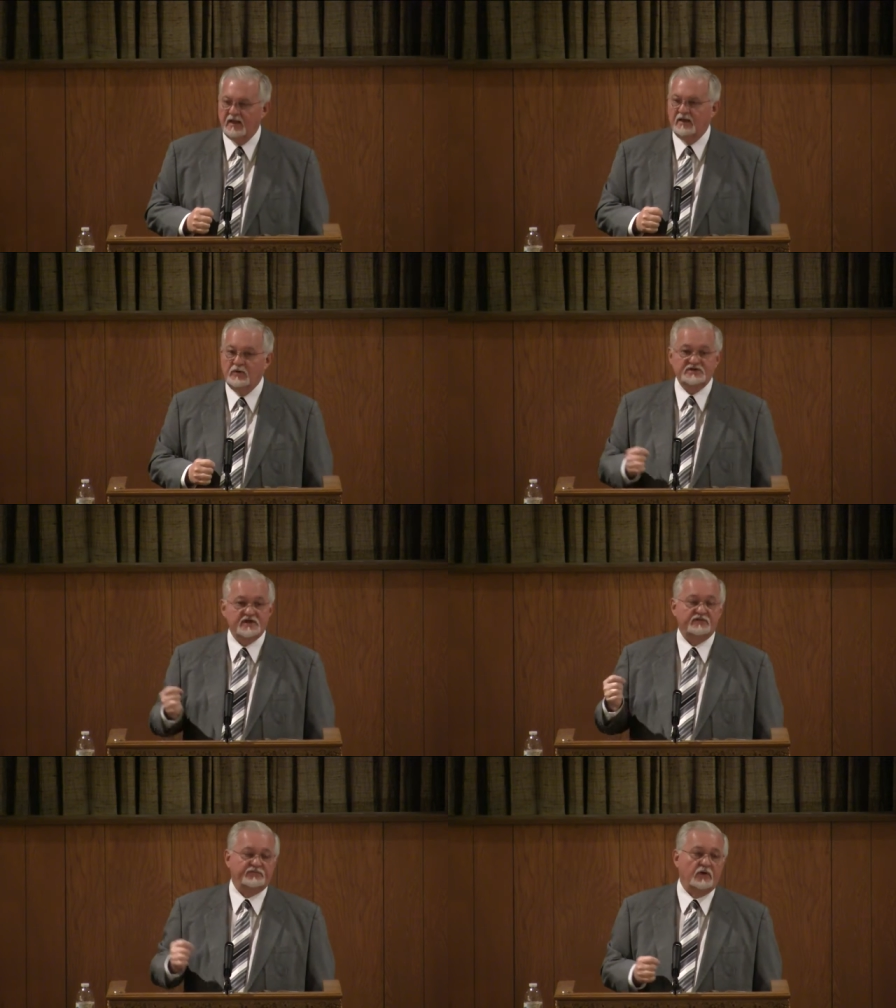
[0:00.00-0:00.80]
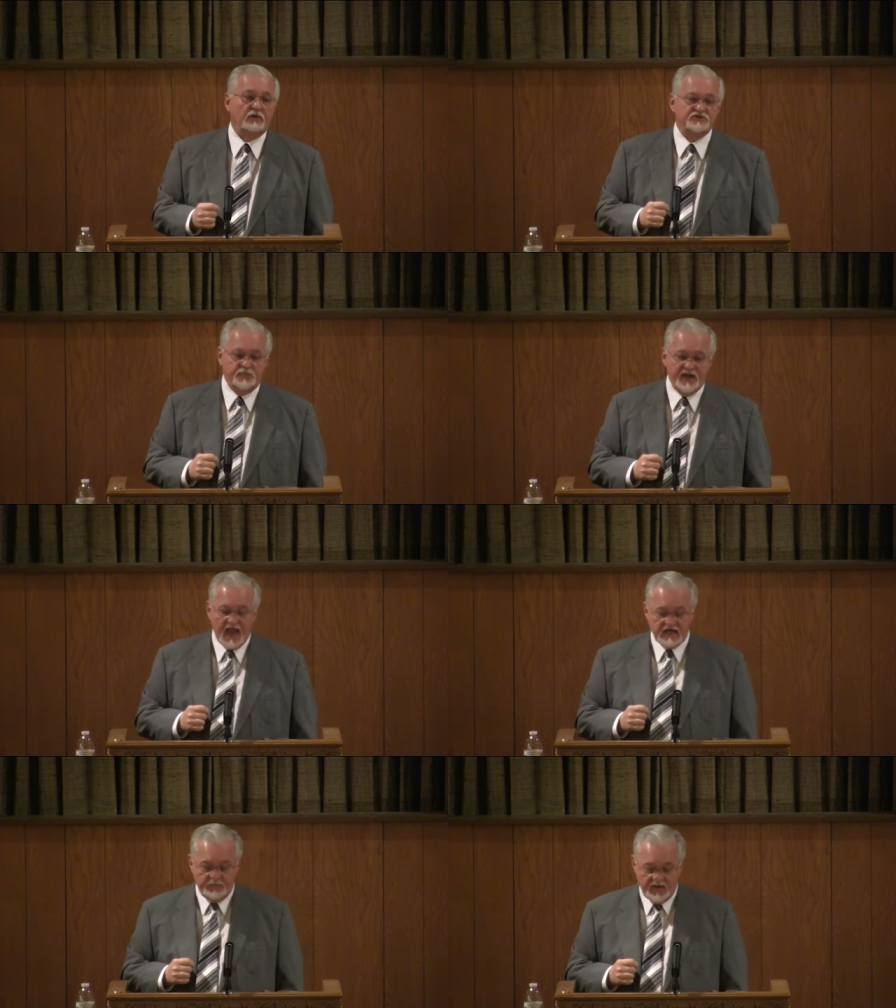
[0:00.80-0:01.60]
which at the first
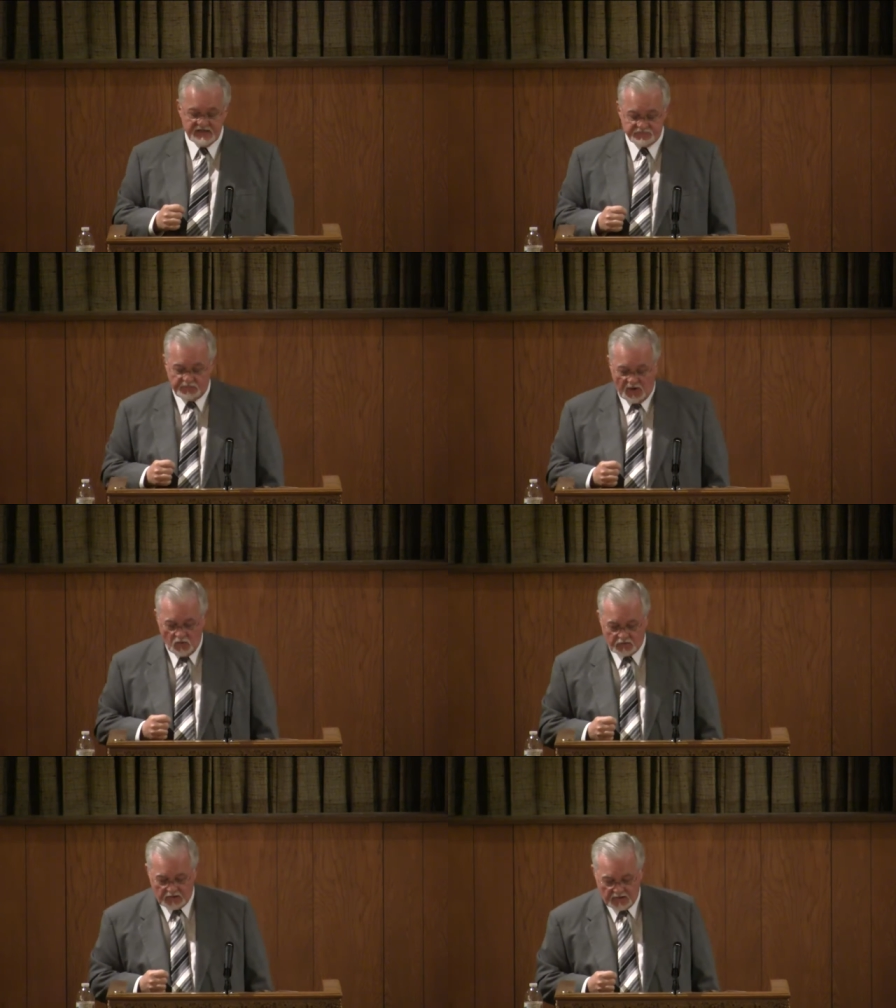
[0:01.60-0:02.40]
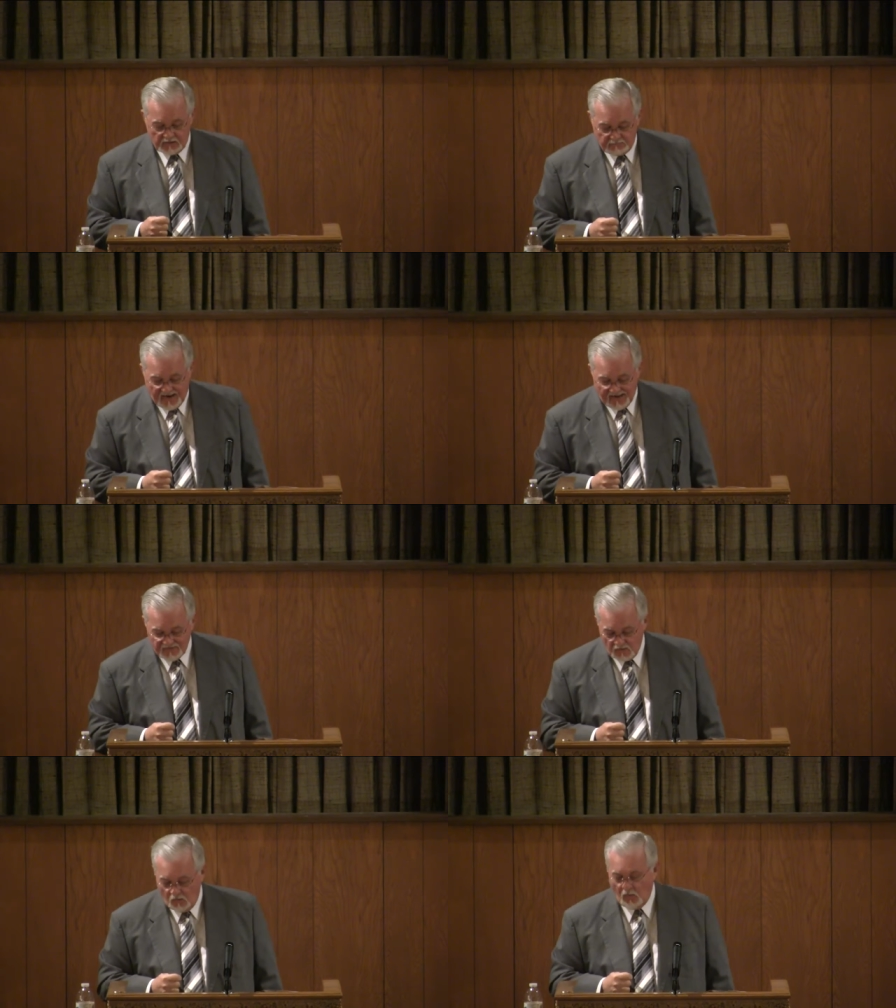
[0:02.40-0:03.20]
began to be spoken by the
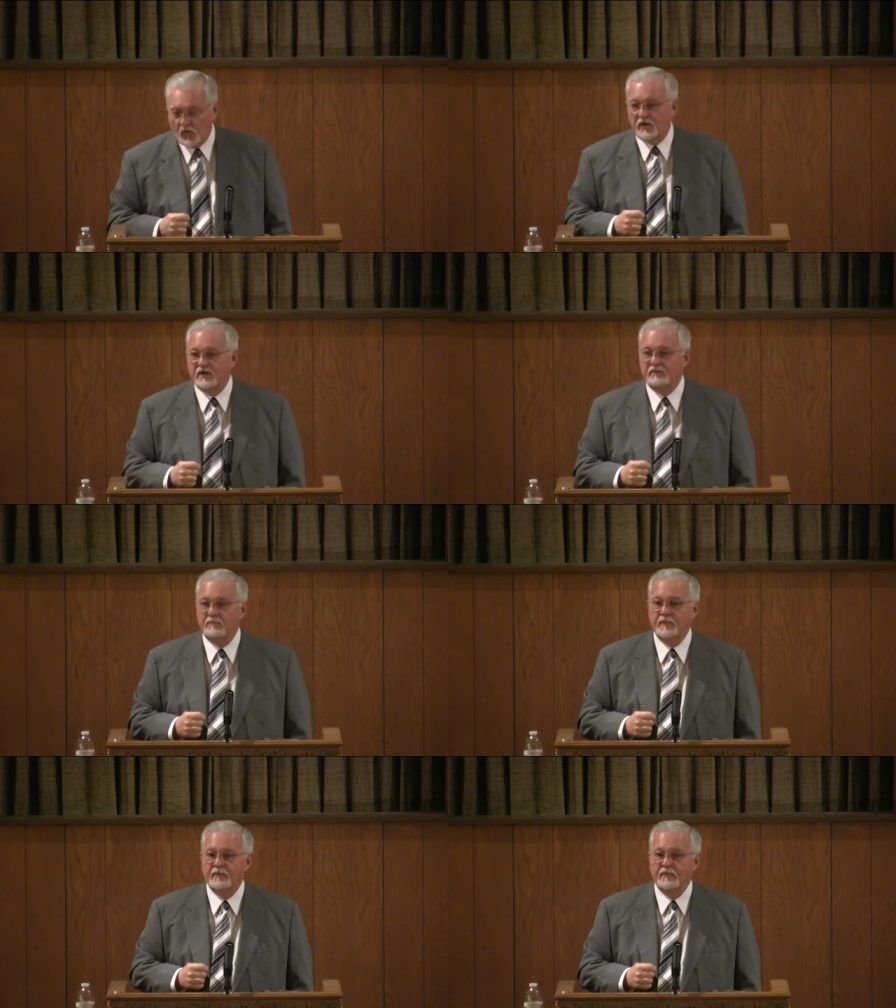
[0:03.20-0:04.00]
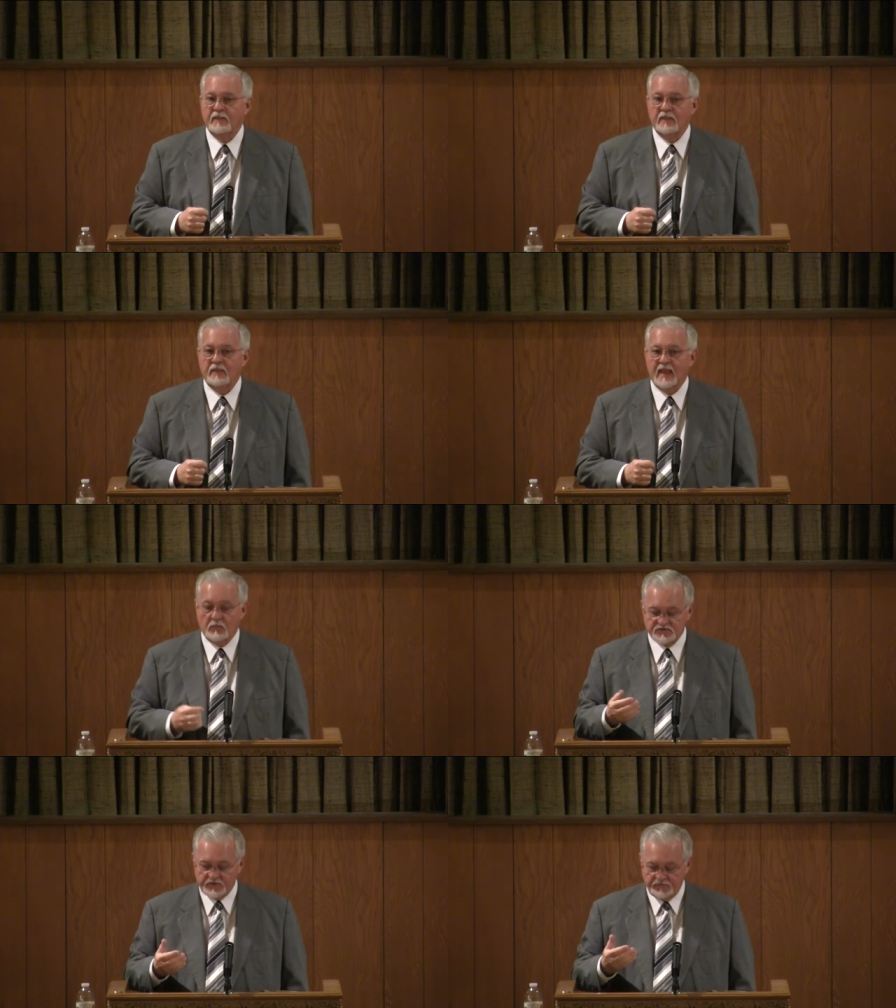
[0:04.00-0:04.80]
Lord and
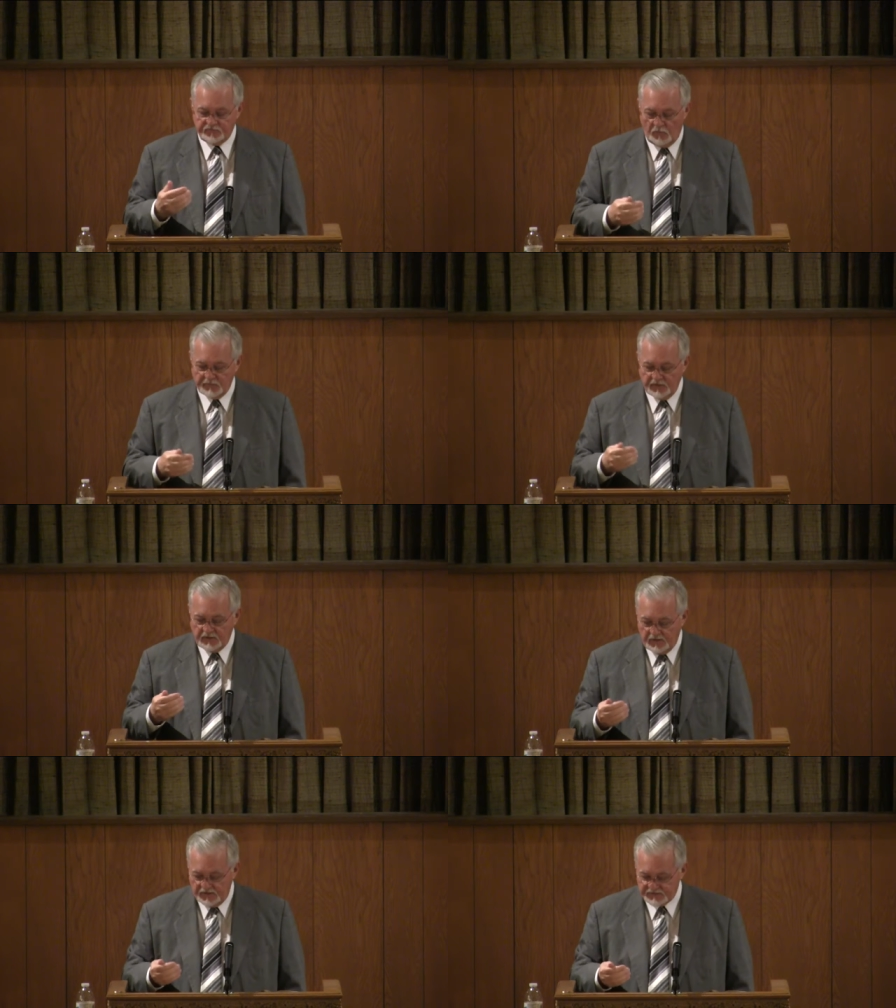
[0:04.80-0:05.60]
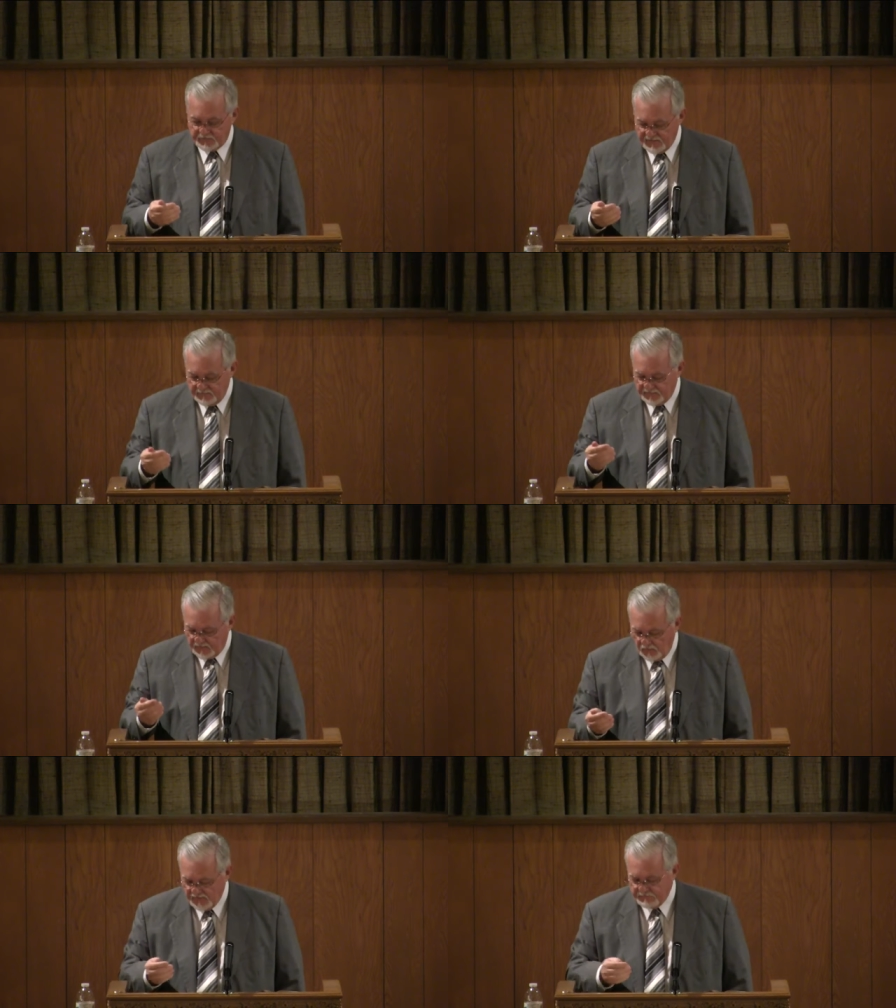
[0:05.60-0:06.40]
was confirmed unto us by them that
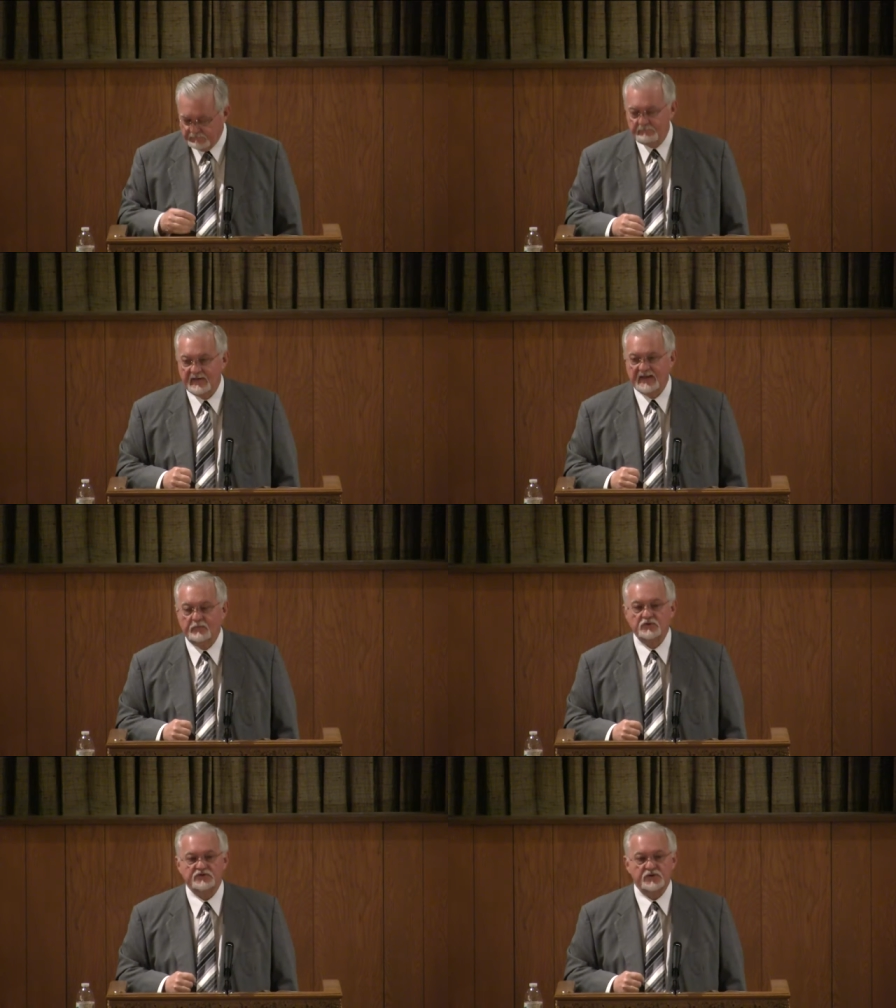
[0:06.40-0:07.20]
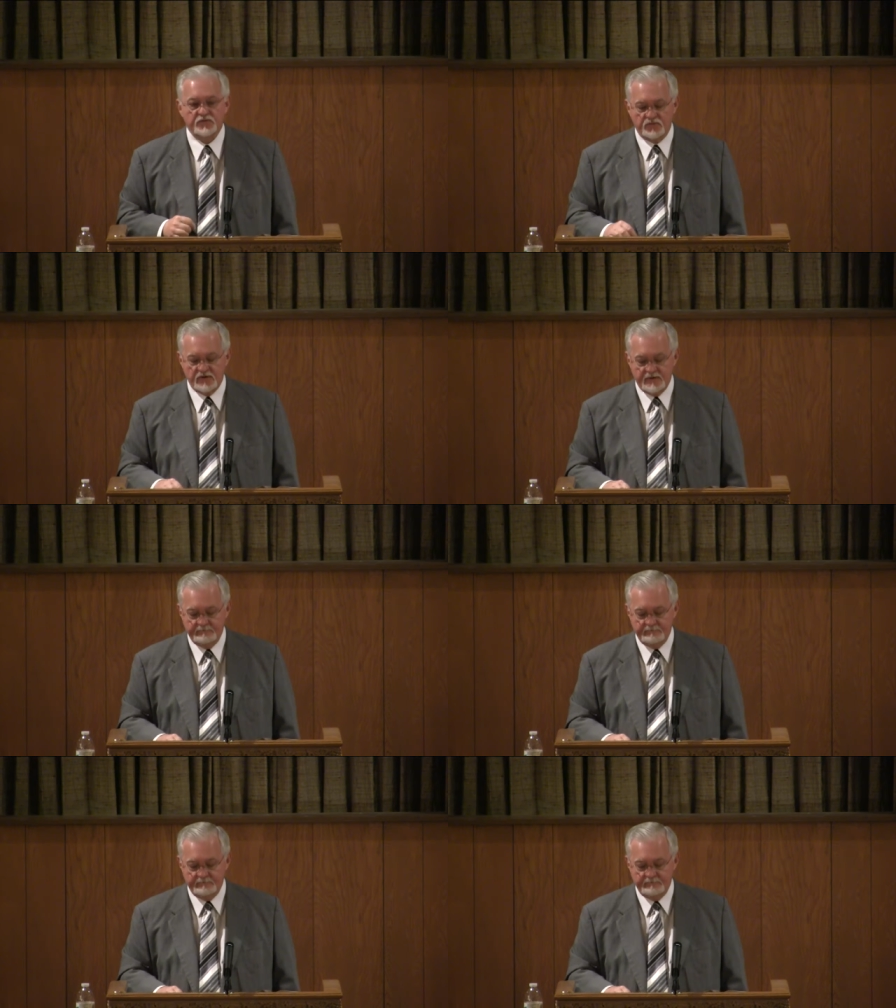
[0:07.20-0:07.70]
heard him. Hebrews 2 3.